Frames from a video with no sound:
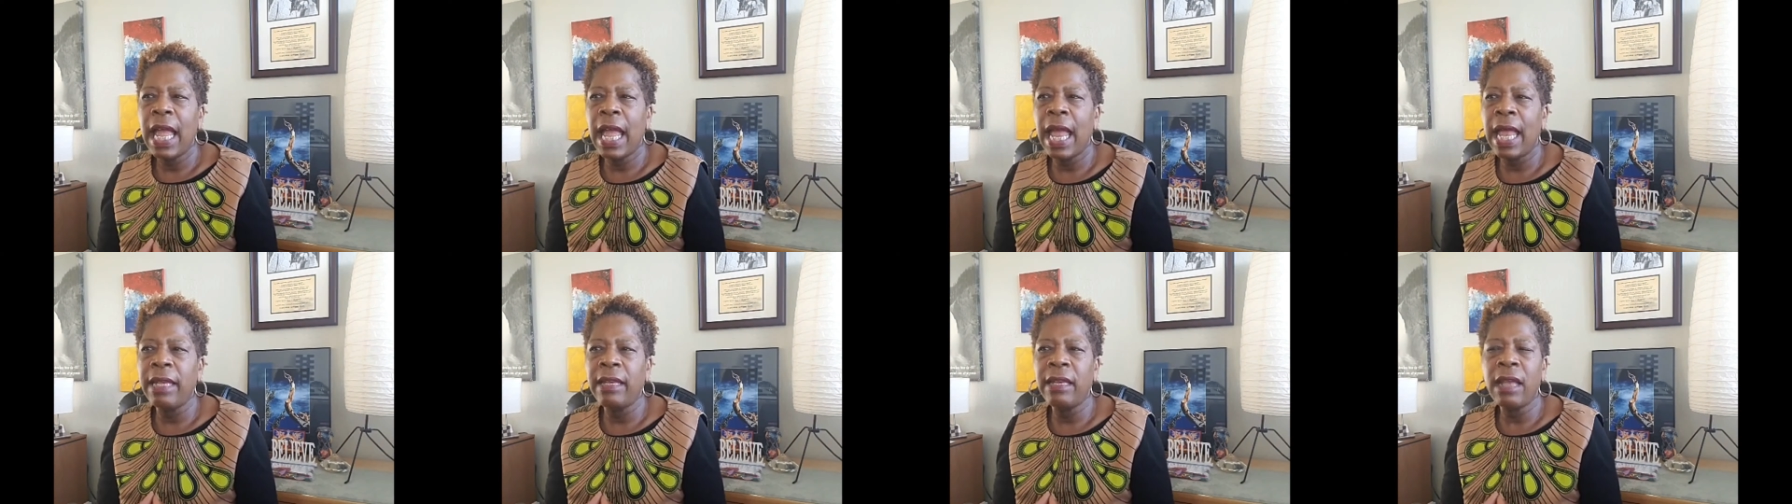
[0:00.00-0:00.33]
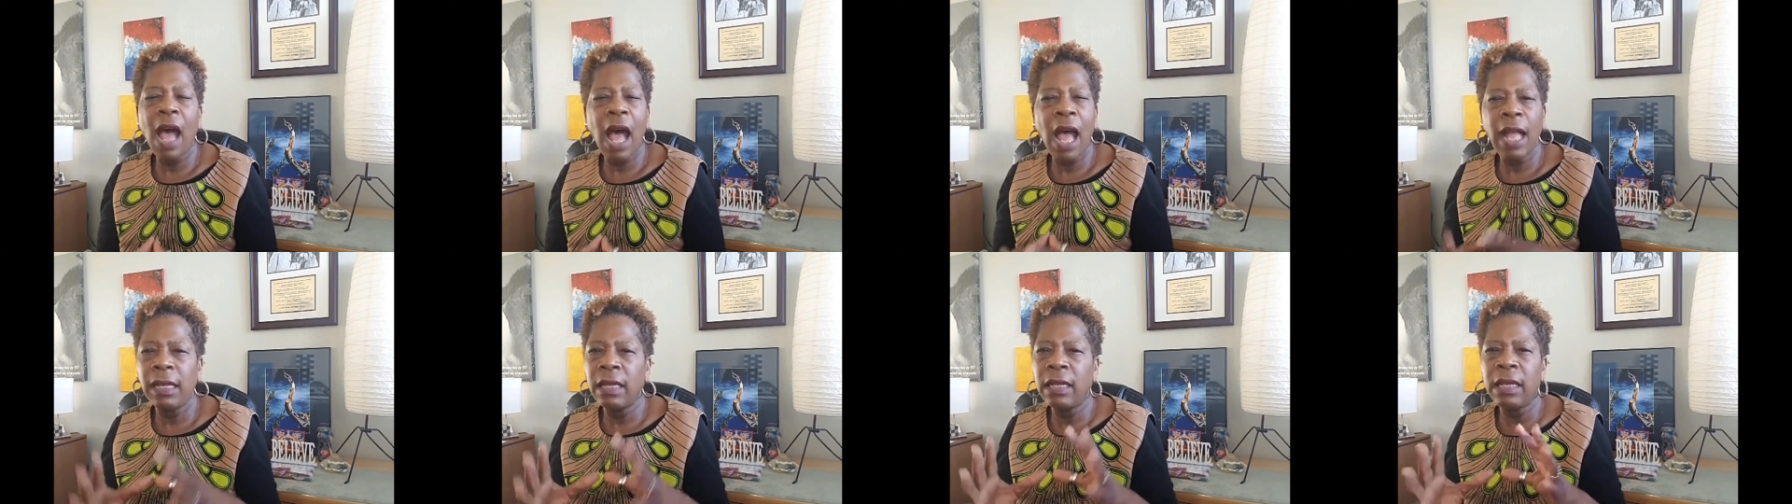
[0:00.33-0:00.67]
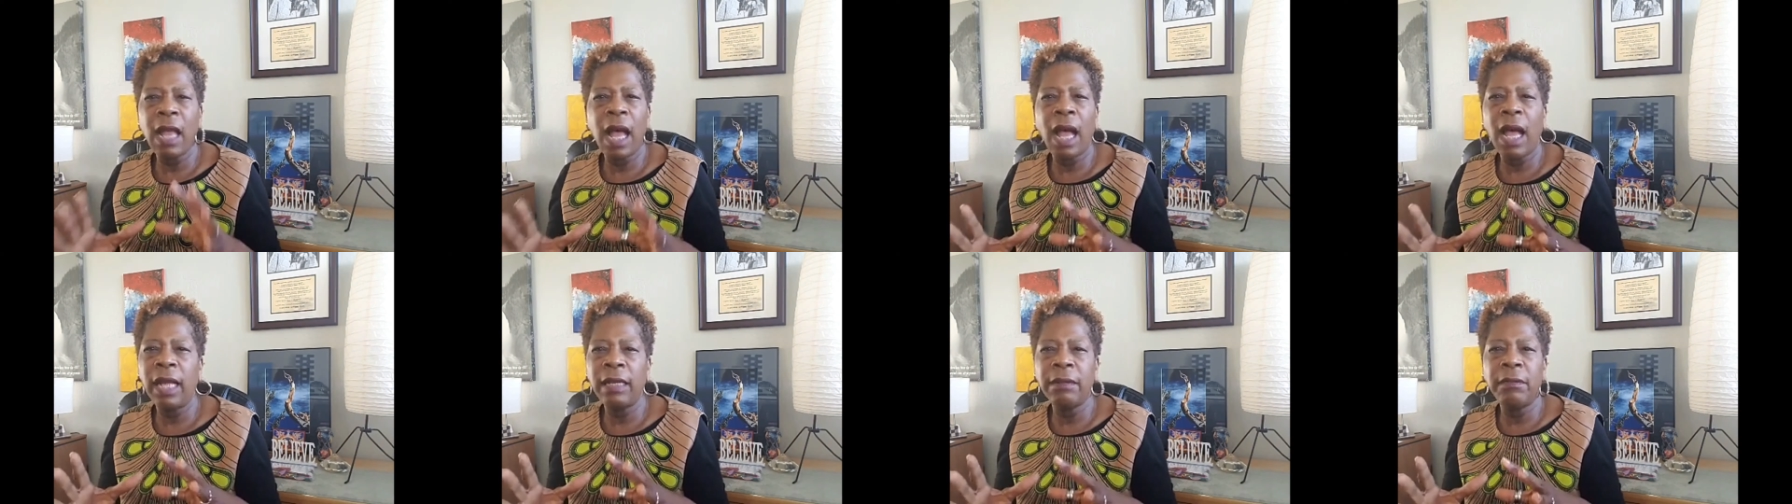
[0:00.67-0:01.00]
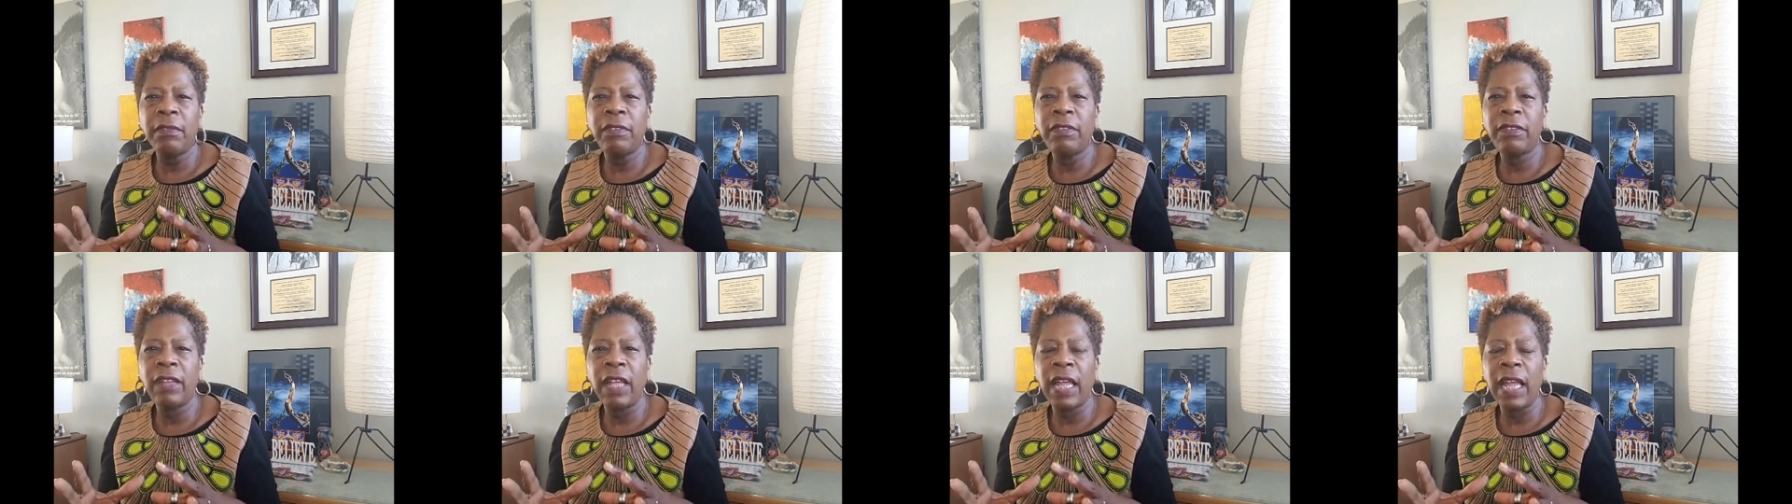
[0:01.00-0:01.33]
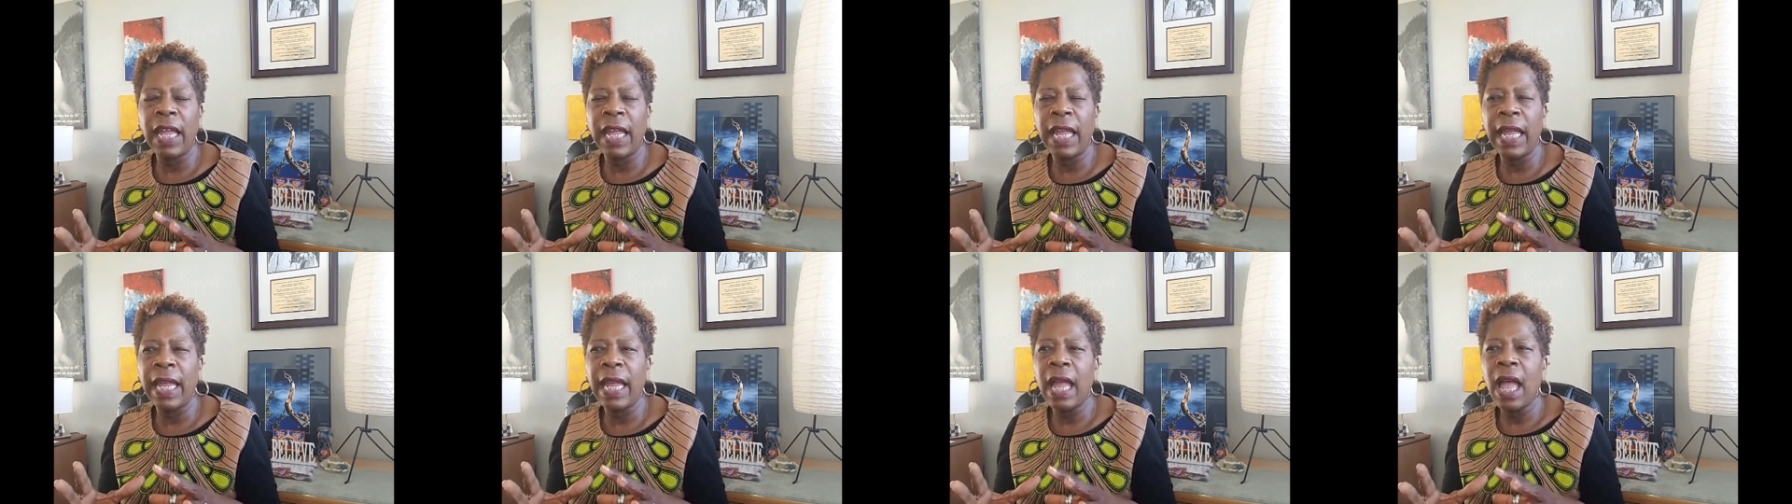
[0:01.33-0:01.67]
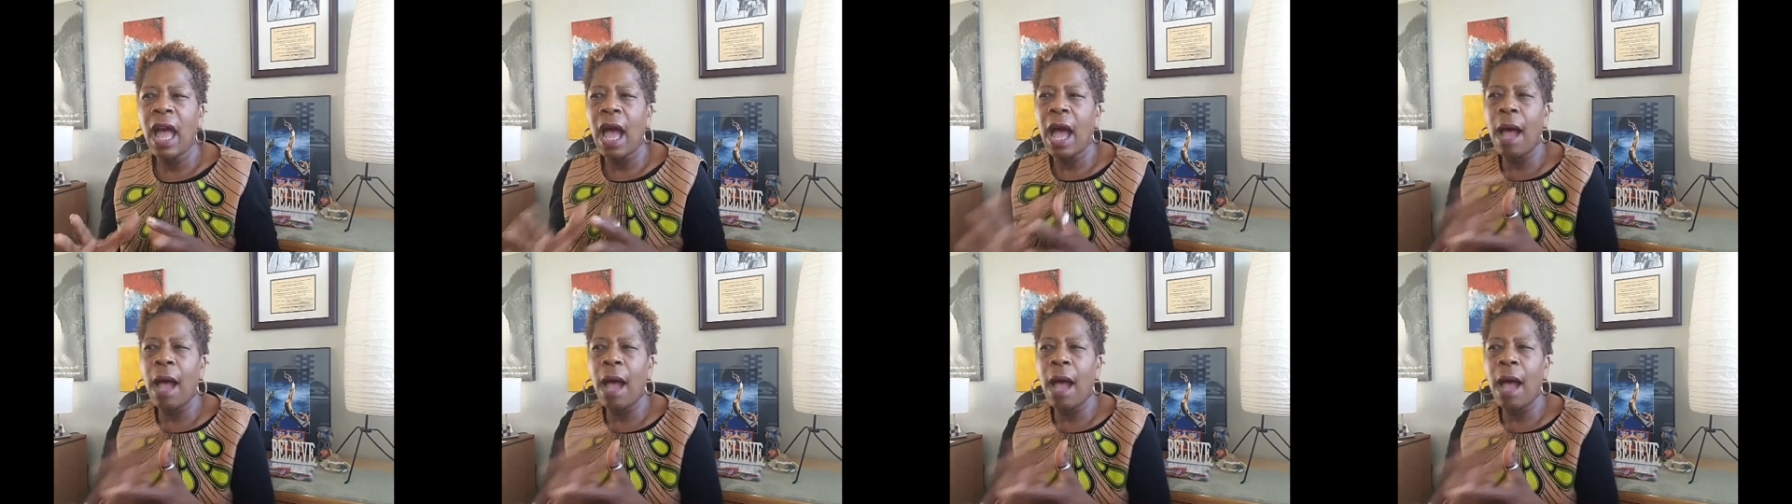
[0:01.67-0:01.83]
and not, not saying